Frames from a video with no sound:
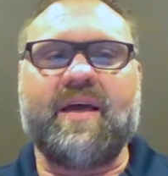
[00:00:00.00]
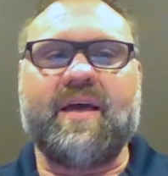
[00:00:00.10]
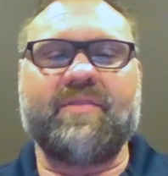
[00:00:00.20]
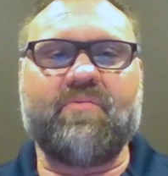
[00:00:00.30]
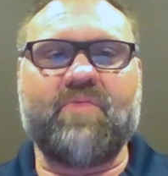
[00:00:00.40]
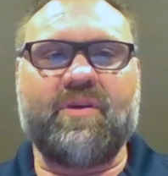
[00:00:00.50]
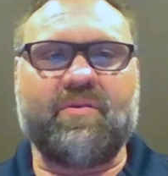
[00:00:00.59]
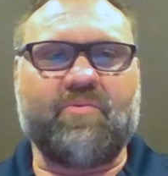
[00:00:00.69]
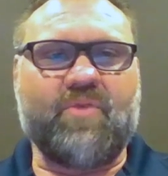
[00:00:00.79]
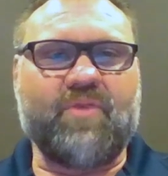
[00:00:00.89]
And then
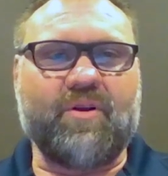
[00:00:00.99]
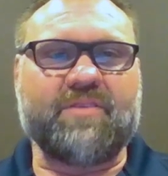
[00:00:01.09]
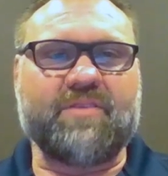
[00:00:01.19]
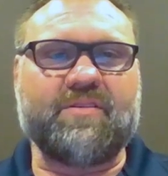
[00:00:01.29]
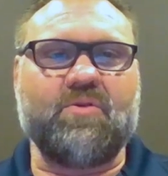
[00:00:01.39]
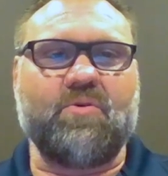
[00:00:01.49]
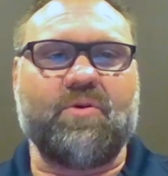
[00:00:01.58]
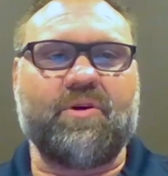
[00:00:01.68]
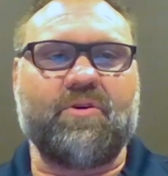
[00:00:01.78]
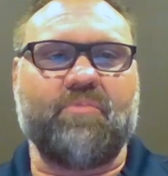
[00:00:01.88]
when we look at slow
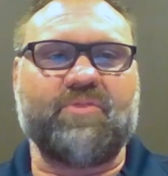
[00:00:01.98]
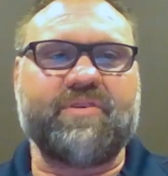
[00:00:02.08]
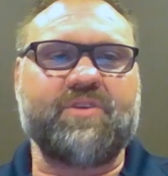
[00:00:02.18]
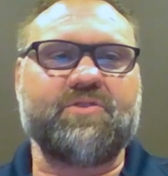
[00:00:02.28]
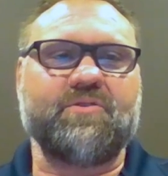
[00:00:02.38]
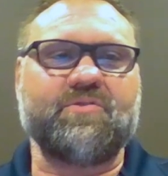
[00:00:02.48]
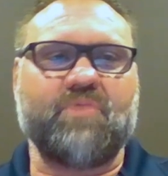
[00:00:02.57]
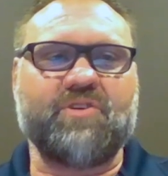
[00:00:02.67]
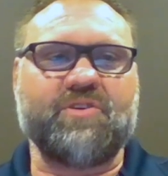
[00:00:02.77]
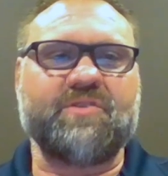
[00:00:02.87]
cortical potentials,
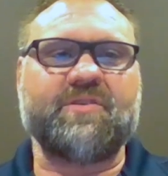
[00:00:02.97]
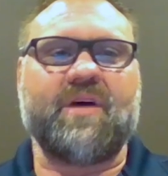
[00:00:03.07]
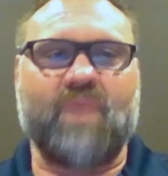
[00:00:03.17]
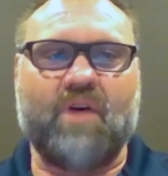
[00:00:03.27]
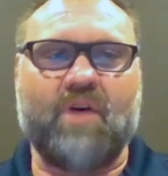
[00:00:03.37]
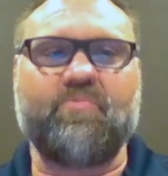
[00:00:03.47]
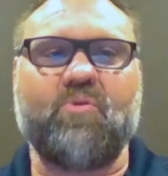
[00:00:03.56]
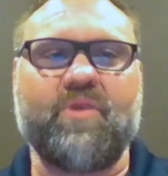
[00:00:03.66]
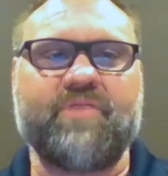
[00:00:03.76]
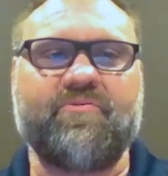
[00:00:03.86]
which is around
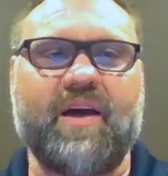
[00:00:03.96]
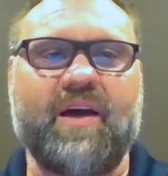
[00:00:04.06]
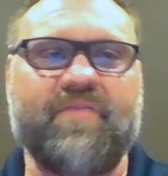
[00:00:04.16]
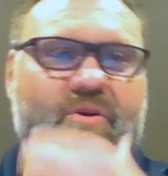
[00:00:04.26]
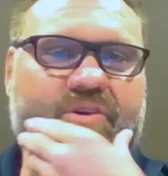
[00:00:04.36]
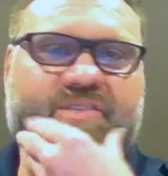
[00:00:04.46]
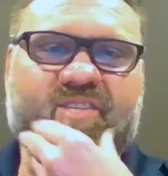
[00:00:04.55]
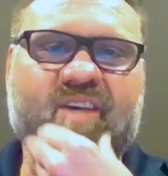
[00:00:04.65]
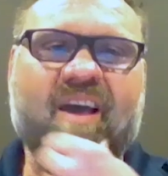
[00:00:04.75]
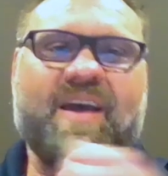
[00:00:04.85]
0.5
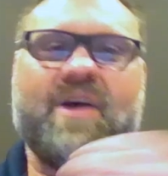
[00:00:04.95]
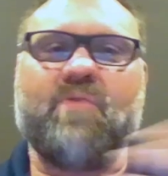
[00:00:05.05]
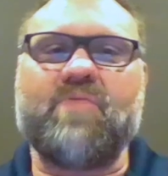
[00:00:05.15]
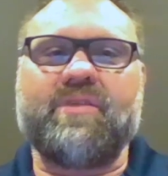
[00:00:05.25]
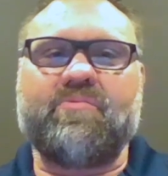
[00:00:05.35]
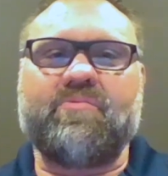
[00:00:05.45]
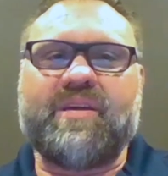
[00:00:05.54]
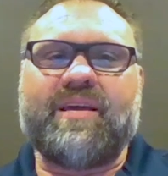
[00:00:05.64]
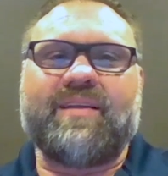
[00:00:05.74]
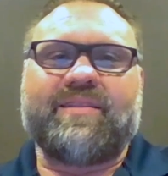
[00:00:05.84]
hertz, we
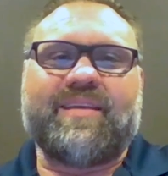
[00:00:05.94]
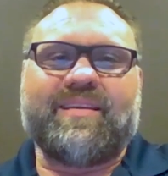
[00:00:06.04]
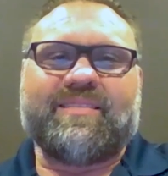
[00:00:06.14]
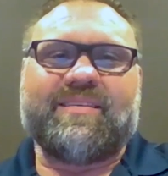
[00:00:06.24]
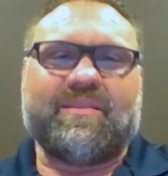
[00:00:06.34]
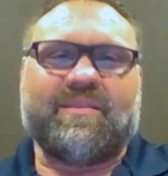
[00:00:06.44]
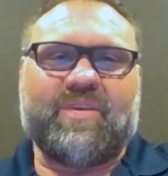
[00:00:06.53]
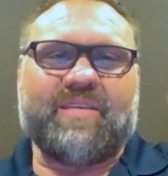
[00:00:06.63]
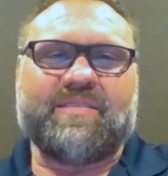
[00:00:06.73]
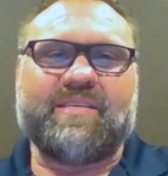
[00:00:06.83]

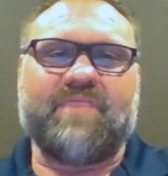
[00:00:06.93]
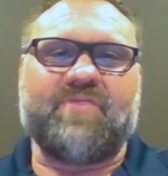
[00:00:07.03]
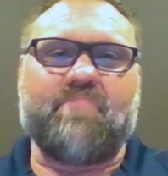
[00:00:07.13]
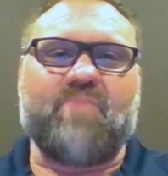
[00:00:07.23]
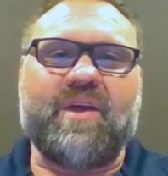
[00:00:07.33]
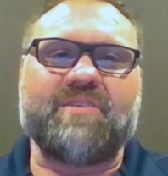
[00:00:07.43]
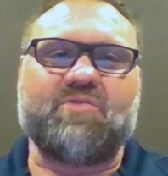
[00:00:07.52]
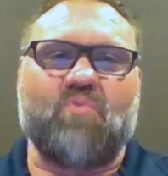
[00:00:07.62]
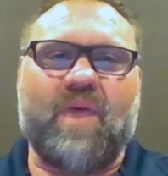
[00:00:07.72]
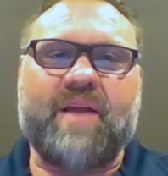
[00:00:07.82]
can see if the brain
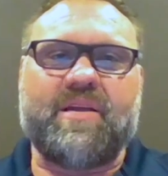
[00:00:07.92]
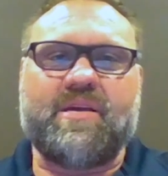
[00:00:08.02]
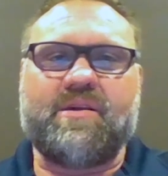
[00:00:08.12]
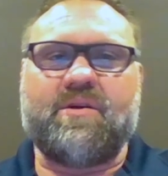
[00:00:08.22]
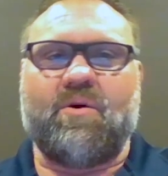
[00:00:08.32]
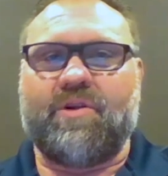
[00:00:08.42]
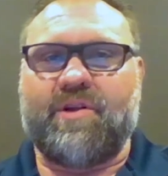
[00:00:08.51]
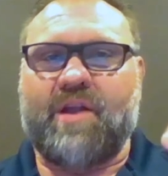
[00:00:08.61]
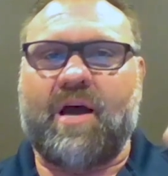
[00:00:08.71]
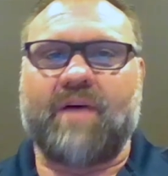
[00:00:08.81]
is ready or
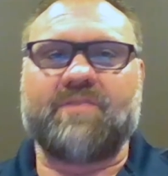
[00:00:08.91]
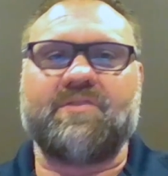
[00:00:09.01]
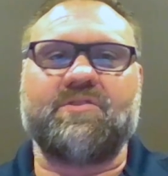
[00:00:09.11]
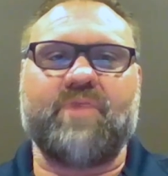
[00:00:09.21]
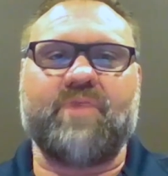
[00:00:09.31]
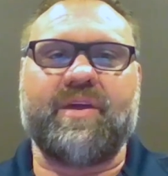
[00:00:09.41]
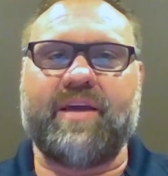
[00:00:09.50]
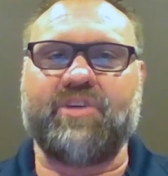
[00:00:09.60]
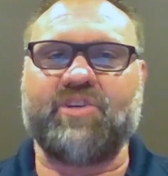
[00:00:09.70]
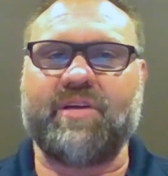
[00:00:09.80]
not to
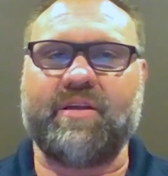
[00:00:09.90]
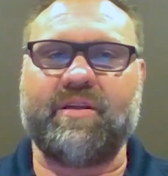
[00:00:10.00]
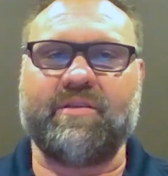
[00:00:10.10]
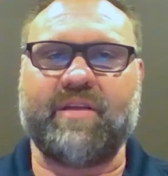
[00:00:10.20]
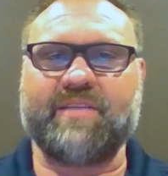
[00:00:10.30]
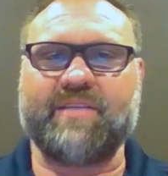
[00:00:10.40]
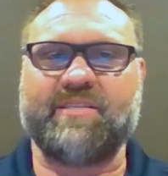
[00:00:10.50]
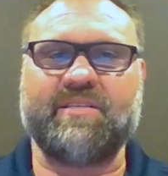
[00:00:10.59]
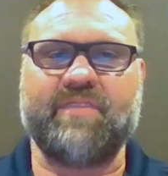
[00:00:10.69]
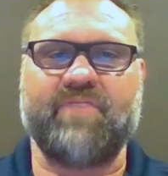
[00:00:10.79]
engage in the next
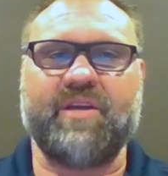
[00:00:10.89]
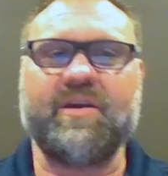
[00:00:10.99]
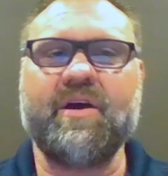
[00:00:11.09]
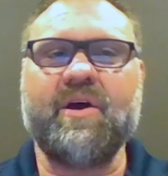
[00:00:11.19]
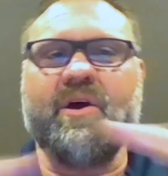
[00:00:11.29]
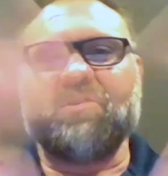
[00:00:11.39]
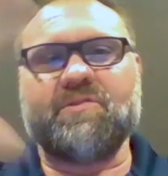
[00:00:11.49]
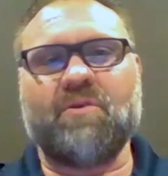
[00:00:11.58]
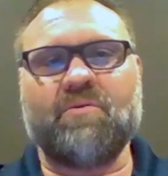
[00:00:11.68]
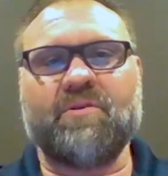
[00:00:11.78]
activity.
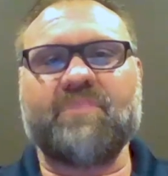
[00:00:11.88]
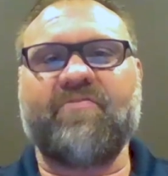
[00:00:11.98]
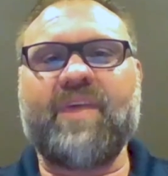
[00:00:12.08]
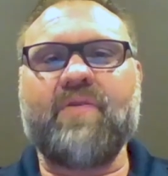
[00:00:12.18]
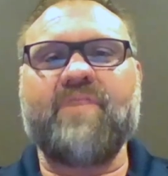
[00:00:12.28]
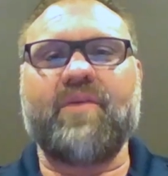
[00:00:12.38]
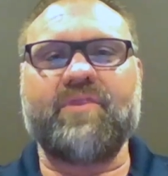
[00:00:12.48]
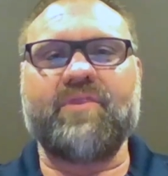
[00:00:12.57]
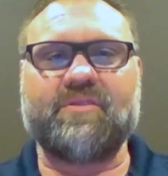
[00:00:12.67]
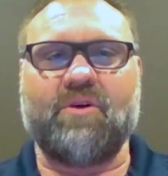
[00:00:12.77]
So the very,
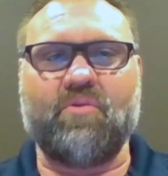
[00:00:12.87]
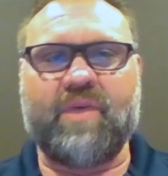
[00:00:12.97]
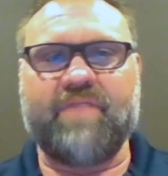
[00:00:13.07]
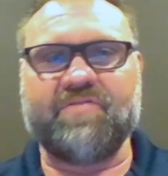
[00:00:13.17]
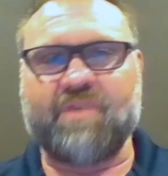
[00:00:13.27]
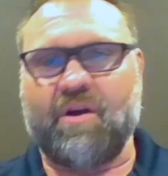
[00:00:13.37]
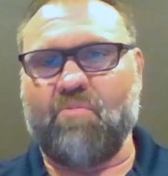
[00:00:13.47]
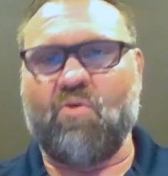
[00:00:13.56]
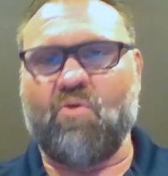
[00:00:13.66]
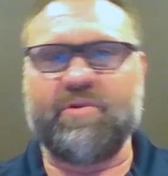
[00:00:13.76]
very slow waves are
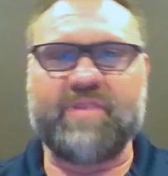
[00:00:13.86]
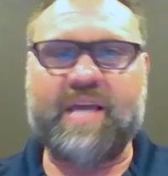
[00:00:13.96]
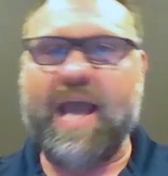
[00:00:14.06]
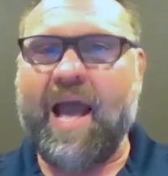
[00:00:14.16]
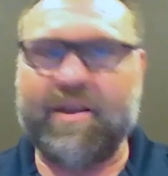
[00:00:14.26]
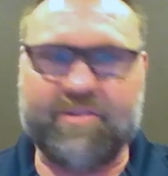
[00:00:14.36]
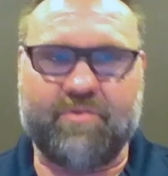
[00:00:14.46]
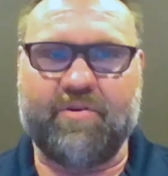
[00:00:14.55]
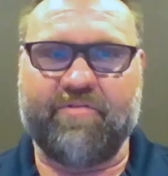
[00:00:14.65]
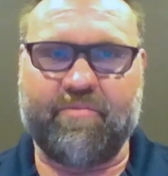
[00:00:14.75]
more the
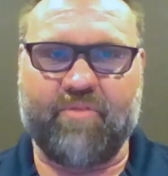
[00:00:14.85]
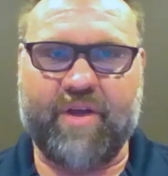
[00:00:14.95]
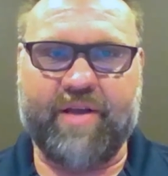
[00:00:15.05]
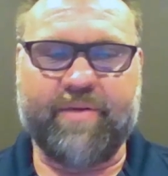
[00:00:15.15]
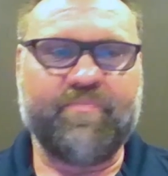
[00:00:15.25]
attitude of the brain.